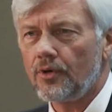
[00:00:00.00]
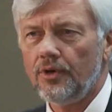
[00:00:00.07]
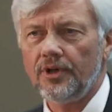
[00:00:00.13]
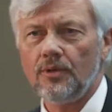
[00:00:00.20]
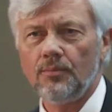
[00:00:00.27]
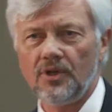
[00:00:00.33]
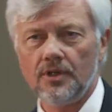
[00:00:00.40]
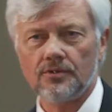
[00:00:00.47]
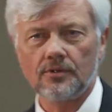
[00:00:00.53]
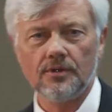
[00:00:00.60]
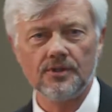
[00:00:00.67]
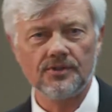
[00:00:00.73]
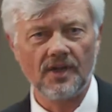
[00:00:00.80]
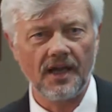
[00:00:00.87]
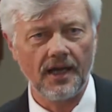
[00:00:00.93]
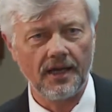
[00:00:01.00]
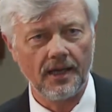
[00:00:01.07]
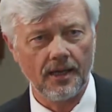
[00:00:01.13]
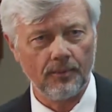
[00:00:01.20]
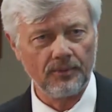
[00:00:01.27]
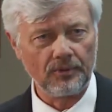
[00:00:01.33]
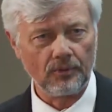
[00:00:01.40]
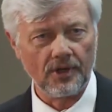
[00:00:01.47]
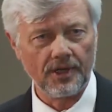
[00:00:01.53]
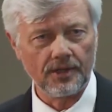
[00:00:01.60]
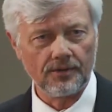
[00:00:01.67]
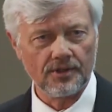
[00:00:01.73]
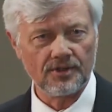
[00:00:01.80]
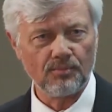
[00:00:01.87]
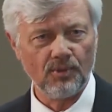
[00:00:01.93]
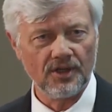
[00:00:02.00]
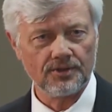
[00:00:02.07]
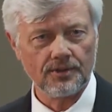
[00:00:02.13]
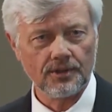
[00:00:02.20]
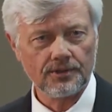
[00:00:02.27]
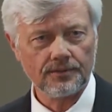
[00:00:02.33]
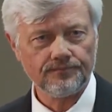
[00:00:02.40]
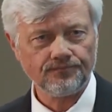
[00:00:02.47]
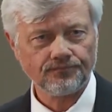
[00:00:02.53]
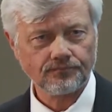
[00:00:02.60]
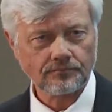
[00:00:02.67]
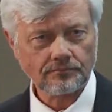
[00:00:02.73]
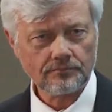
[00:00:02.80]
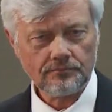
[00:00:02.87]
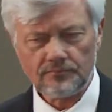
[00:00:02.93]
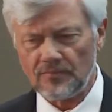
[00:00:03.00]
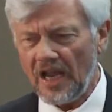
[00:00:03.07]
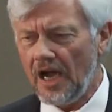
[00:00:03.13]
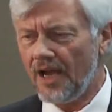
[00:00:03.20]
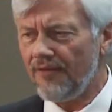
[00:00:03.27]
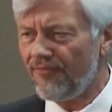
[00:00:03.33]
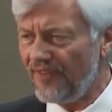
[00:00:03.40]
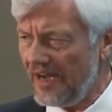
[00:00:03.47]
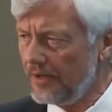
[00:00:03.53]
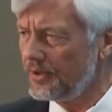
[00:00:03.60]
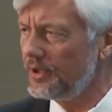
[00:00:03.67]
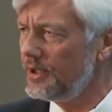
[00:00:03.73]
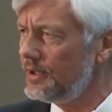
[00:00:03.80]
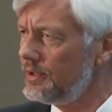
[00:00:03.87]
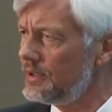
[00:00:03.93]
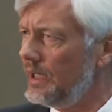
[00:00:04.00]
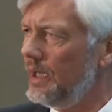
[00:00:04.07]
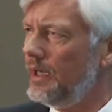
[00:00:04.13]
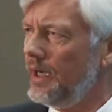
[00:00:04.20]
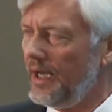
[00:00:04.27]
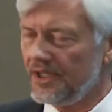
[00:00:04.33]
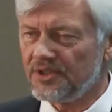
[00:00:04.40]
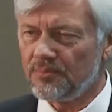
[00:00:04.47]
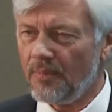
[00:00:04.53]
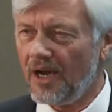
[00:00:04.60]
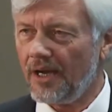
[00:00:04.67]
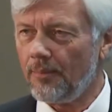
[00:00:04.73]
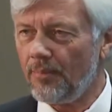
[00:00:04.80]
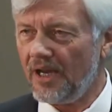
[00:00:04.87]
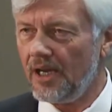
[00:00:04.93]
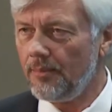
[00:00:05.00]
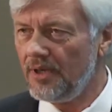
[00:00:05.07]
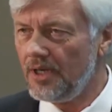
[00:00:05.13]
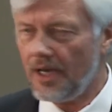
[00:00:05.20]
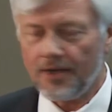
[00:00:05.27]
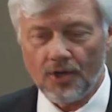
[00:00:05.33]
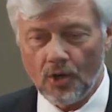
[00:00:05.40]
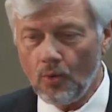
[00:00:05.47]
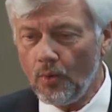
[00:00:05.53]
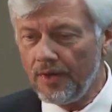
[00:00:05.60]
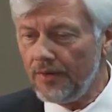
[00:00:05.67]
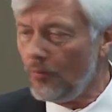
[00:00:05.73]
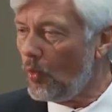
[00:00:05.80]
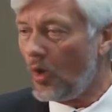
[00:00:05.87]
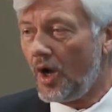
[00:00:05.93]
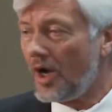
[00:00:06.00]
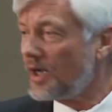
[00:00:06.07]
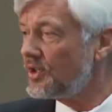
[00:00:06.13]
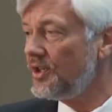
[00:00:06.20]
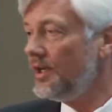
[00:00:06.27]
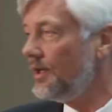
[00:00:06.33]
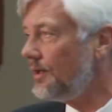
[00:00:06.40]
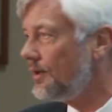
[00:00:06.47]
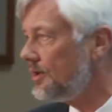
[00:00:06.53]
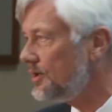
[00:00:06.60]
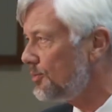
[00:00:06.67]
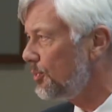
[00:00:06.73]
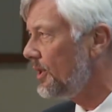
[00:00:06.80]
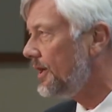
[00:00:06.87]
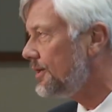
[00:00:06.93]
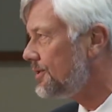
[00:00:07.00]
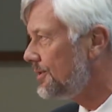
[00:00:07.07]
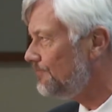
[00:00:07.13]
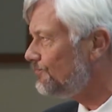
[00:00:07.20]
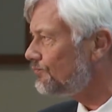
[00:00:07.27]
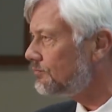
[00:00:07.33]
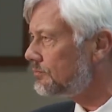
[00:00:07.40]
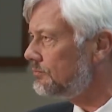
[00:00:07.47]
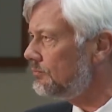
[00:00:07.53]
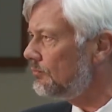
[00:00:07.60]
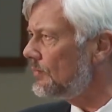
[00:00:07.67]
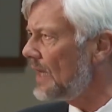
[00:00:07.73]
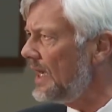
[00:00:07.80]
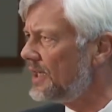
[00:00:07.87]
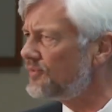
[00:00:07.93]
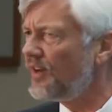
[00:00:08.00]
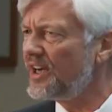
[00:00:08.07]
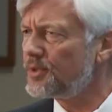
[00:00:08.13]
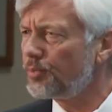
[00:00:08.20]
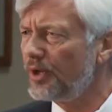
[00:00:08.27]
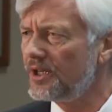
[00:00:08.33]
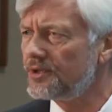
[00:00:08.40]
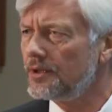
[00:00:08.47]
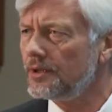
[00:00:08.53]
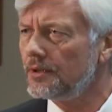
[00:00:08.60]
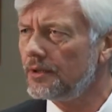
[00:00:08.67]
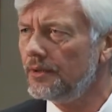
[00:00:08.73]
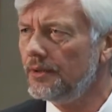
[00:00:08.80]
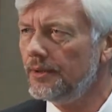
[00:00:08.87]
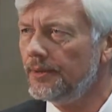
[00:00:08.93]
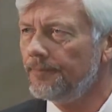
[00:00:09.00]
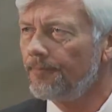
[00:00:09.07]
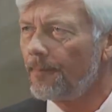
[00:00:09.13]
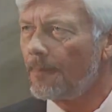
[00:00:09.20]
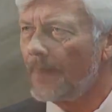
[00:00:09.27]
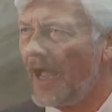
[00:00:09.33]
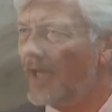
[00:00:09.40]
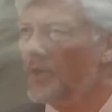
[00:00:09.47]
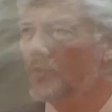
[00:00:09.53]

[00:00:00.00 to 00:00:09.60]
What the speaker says: going to be as good as I am in running this business. I founded it, it's my baby, and no one walks into this place as vice president. I